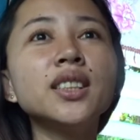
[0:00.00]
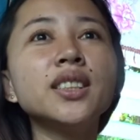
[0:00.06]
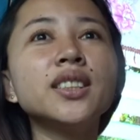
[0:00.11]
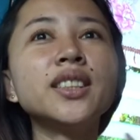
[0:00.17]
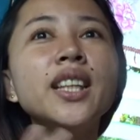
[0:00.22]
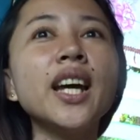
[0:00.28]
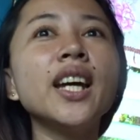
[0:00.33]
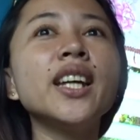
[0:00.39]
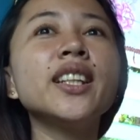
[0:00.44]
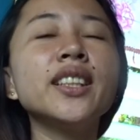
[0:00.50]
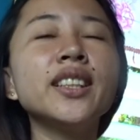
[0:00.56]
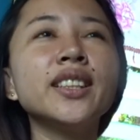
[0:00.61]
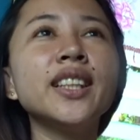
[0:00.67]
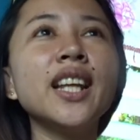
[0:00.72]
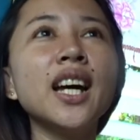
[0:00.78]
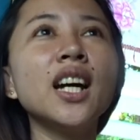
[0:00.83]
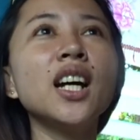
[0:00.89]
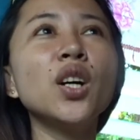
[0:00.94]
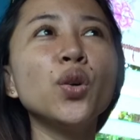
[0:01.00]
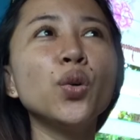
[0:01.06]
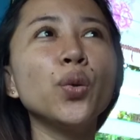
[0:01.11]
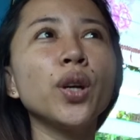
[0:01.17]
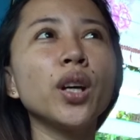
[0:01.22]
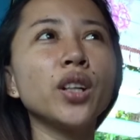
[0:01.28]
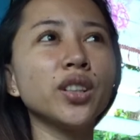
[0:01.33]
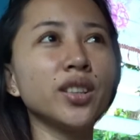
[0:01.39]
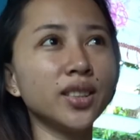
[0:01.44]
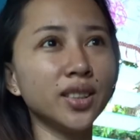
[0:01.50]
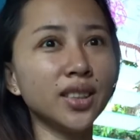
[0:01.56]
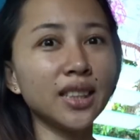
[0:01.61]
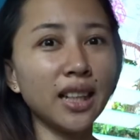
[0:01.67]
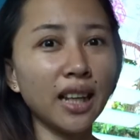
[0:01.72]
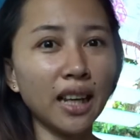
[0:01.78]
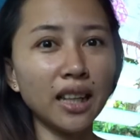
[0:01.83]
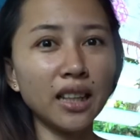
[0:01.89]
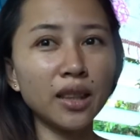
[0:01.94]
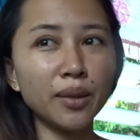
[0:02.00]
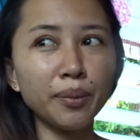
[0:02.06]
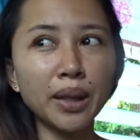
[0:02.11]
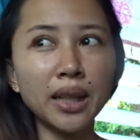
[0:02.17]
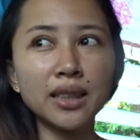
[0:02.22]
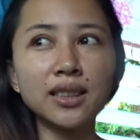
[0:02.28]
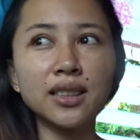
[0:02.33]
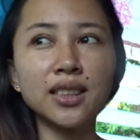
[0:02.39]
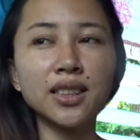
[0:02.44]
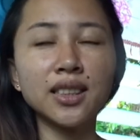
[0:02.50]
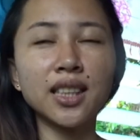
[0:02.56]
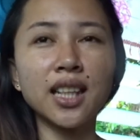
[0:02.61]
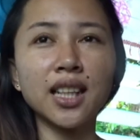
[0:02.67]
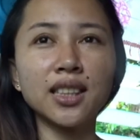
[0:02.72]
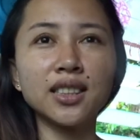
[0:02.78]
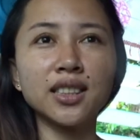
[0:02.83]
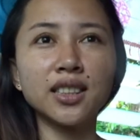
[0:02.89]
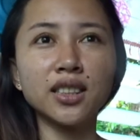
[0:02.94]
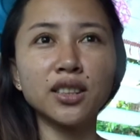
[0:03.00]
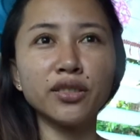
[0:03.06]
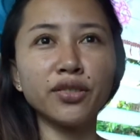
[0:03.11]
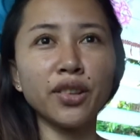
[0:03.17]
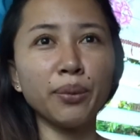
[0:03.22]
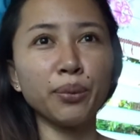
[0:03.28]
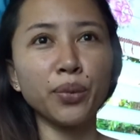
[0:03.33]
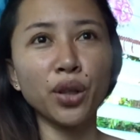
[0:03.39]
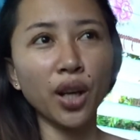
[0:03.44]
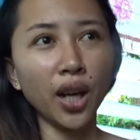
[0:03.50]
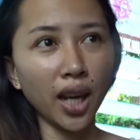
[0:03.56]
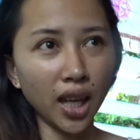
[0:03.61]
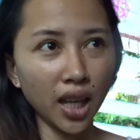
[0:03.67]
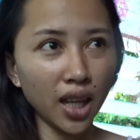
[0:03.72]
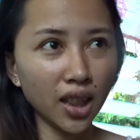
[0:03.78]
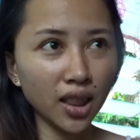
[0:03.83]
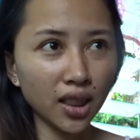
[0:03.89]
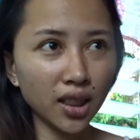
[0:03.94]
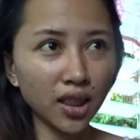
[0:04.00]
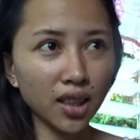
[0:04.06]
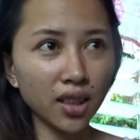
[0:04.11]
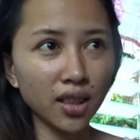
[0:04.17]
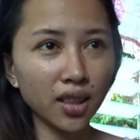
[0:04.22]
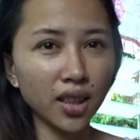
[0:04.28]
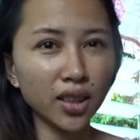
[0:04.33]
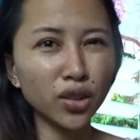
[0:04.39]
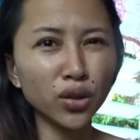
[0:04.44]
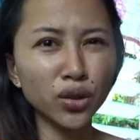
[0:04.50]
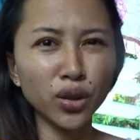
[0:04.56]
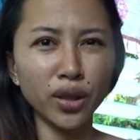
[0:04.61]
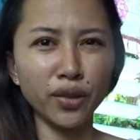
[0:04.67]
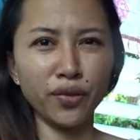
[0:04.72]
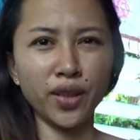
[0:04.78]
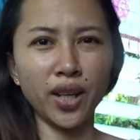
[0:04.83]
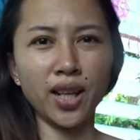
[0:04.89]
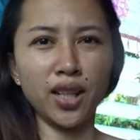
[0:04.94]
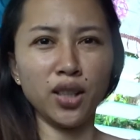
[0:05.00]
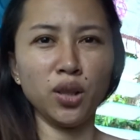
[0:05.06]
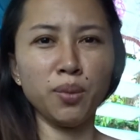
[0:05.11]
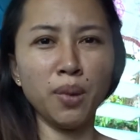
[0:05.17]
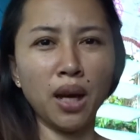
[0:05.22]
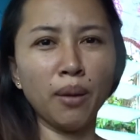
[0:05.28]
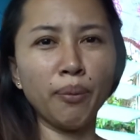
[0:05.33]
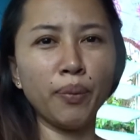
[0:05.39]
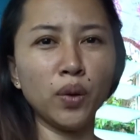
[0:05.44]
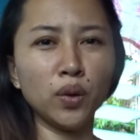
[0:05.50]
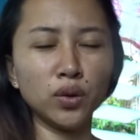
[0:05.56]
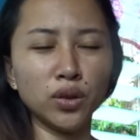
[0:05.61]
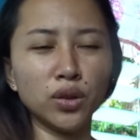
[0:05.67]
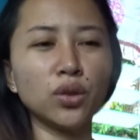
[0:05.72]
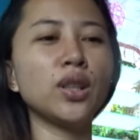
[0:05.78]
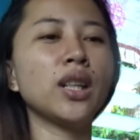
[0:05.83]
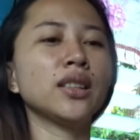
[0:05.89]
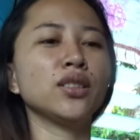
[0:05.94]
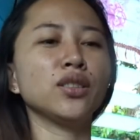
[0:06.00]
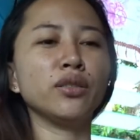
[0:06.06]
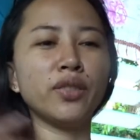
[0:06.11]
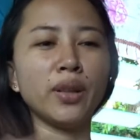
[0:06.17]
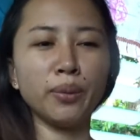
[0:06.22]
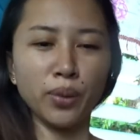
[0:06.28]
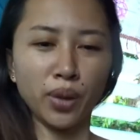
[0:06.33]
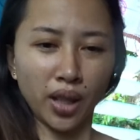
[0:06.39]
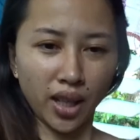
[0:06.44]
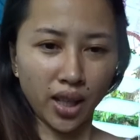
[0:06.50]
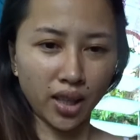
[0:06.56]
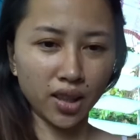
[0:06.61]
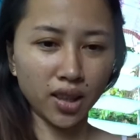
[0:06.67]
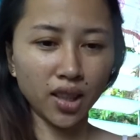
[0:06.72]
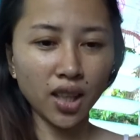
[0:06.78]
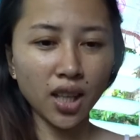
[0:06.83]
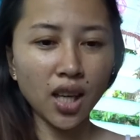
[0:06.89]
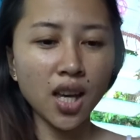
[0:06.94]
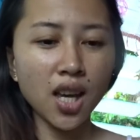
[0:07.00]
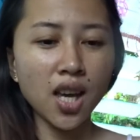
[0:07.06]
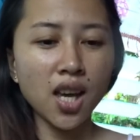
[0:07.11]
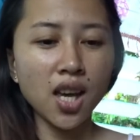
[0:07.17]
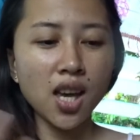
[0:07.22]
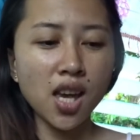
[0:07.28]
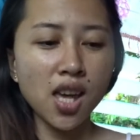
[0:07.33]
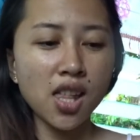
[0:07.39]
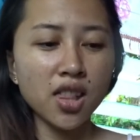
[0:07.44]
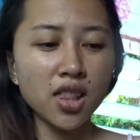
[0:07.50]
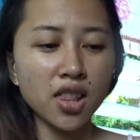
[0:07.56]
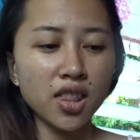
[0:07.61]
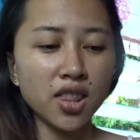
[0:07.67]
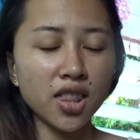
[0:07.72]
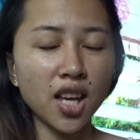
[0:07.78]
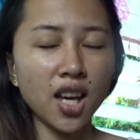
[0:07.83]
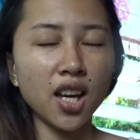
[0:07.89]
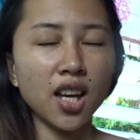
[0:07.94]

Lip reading: Then, now, we are already 8 months, last November 8. I don't know if kailan to ma-upload. So, last November 8.